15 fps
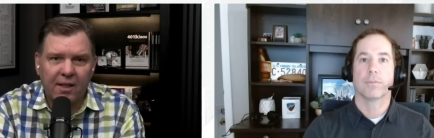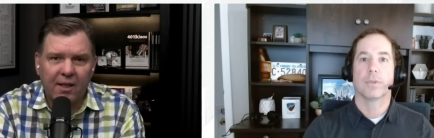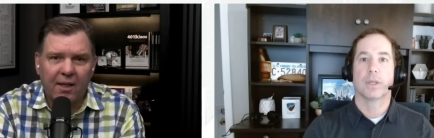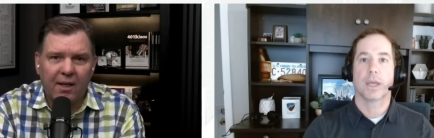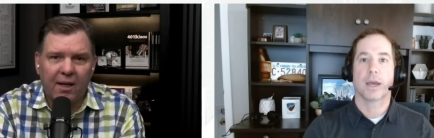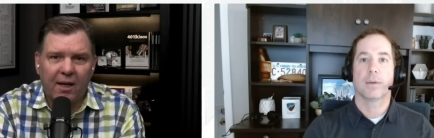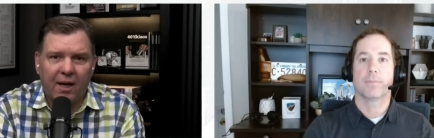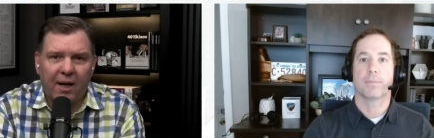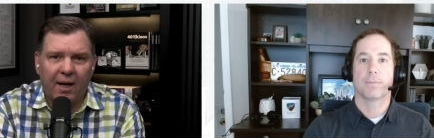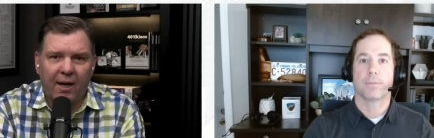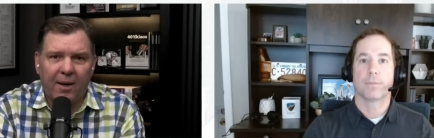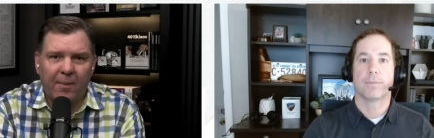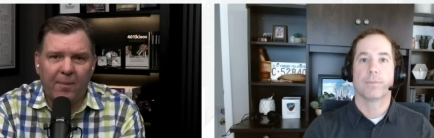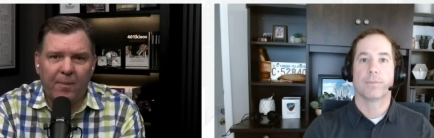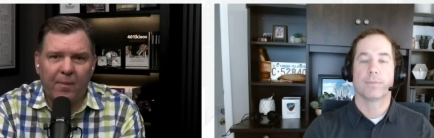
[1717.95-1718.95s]
Speaker 1: Yeah.
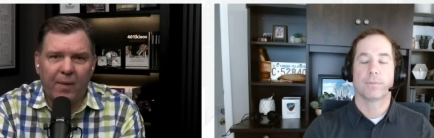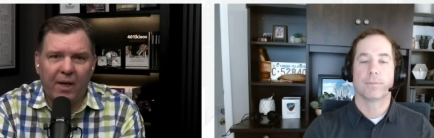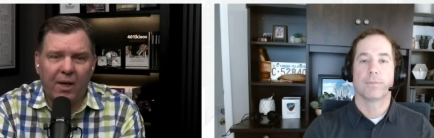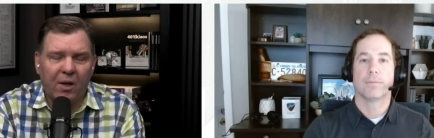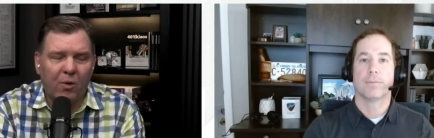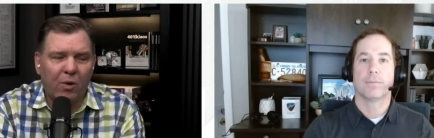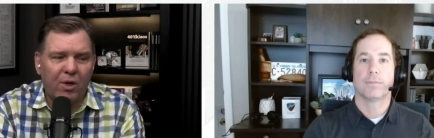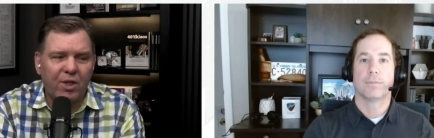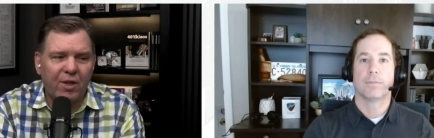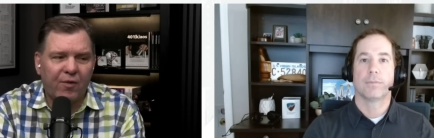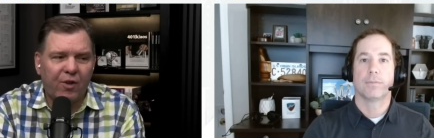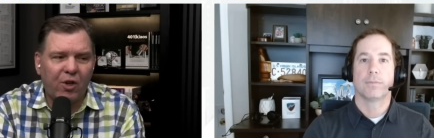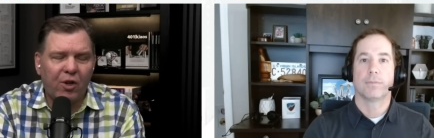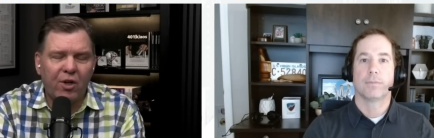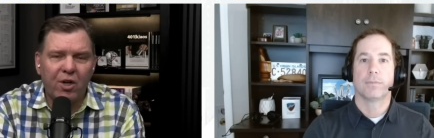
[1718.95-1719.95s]
Um, in other words, if
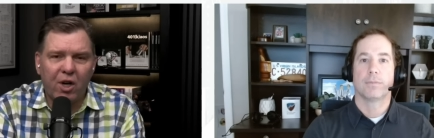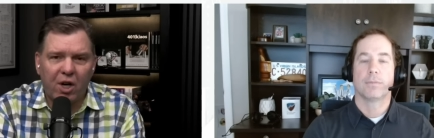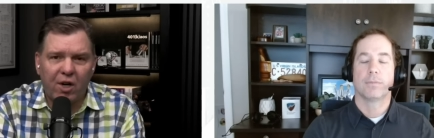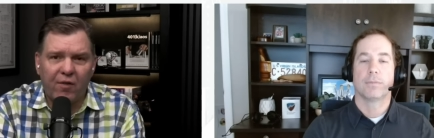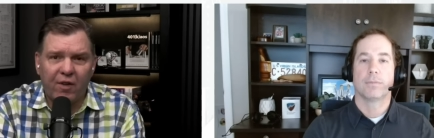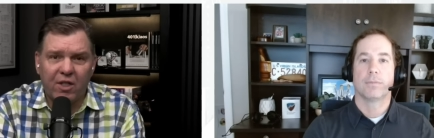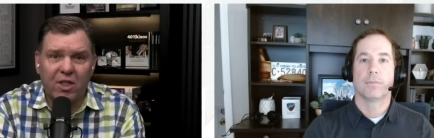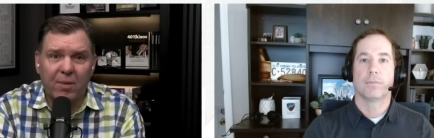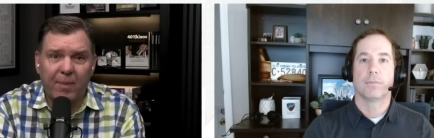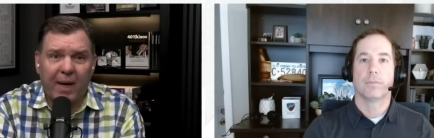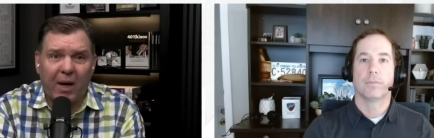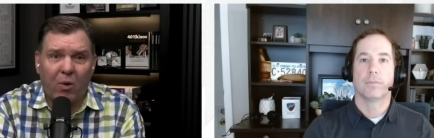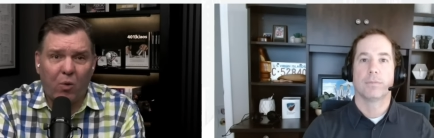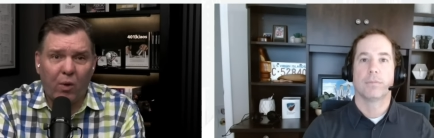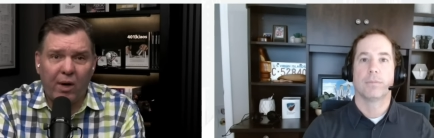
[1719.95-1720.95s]
you're nervous
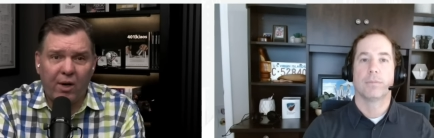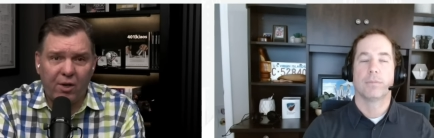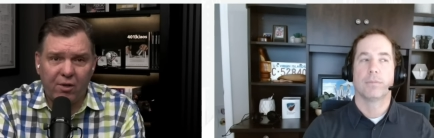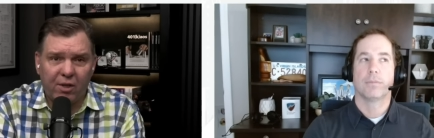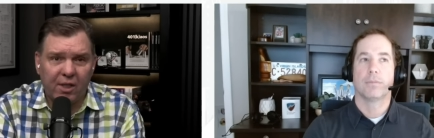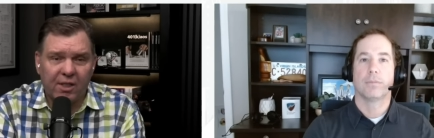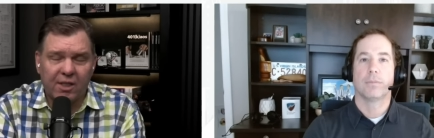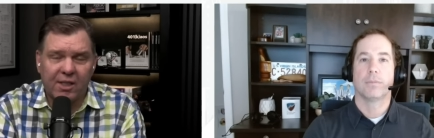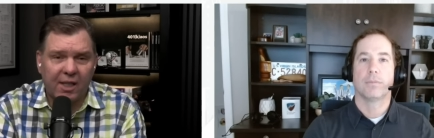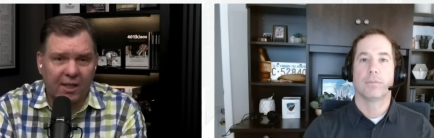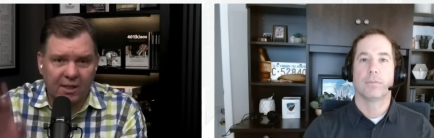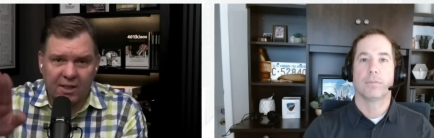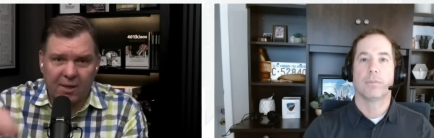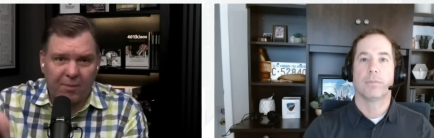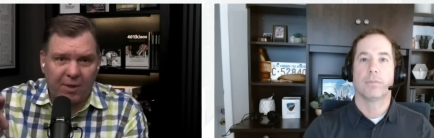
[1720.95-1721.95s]
about where you could sell
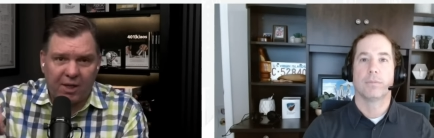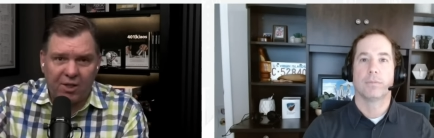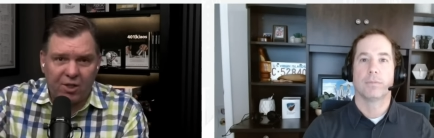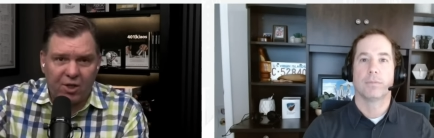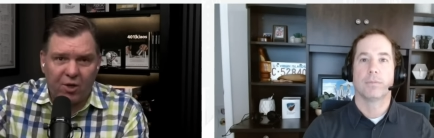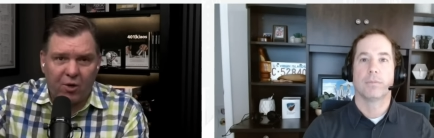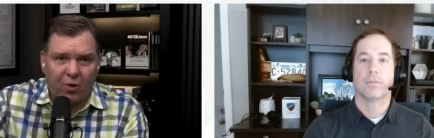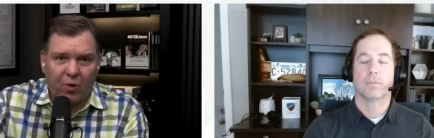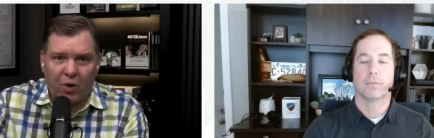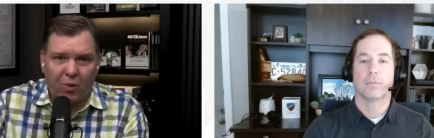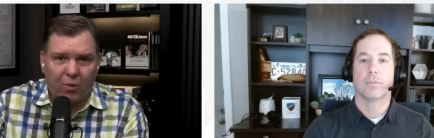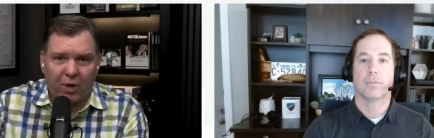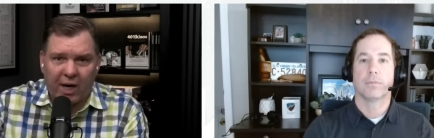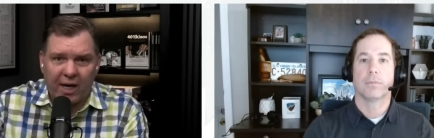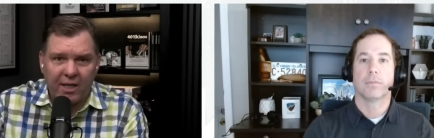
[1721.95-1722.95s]
something because you don't know where the
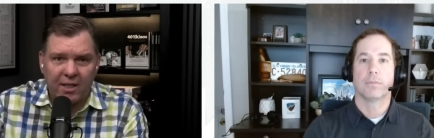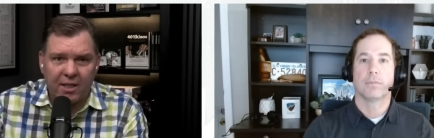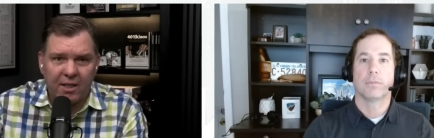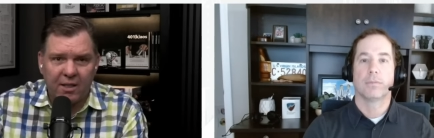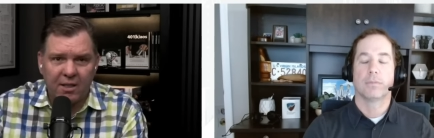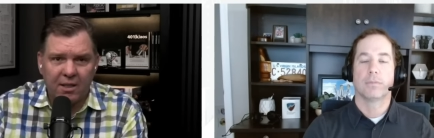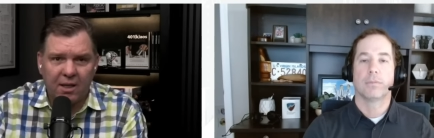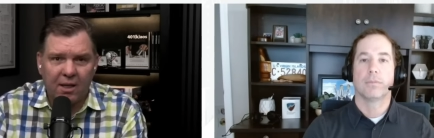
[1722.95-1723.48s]
price is,